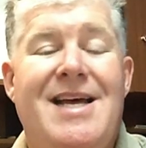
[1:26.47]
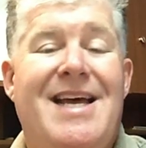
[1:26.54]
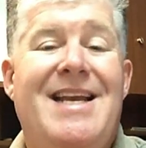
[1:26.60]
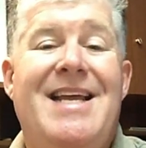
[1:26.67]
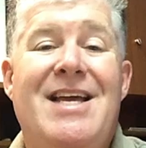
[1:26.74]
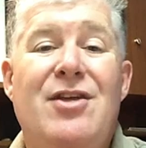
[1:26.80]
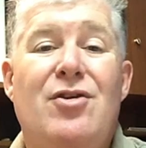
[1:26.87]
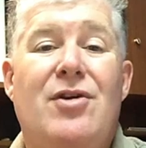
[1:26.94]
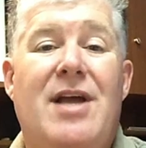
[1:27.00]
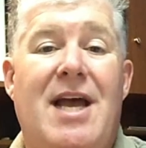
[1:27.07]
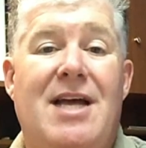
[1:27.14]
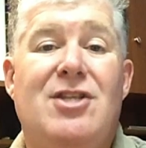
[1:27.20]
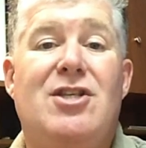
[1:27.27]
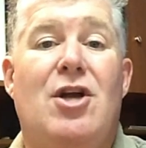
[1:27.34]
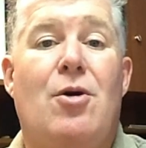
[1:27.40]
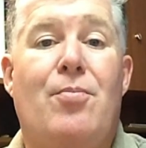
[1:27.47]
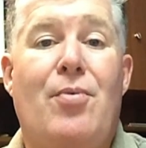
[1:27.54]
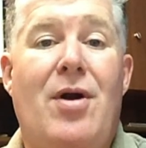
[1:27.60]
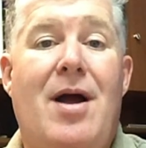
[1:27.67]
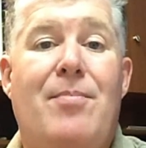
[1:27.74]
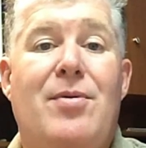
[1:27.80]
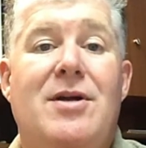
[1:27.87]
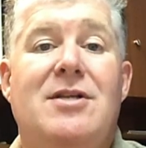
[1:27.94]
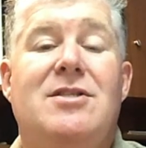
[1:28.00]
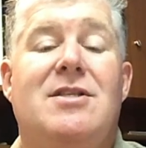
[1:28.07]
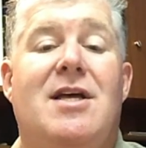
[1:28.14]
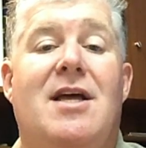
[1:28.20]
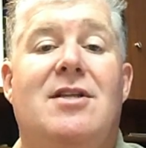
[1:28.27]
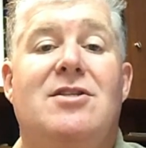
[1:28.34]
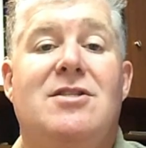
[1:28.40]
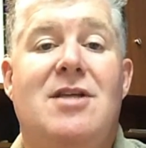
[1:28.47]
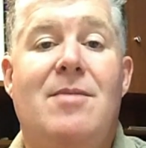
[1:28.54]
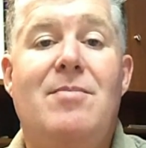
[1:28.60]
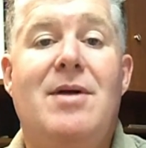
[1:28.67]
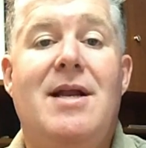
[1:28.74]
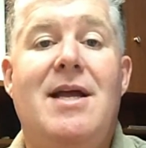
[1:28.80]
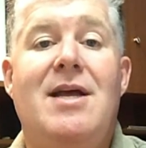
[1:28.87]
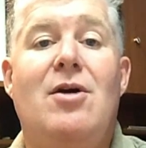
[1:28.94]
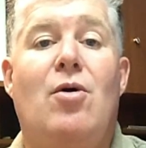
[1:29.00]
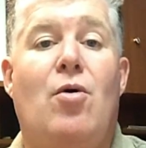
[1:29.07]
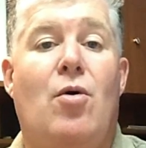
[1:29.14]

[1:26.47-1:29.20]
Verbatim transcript: In either case, they are properties that somebody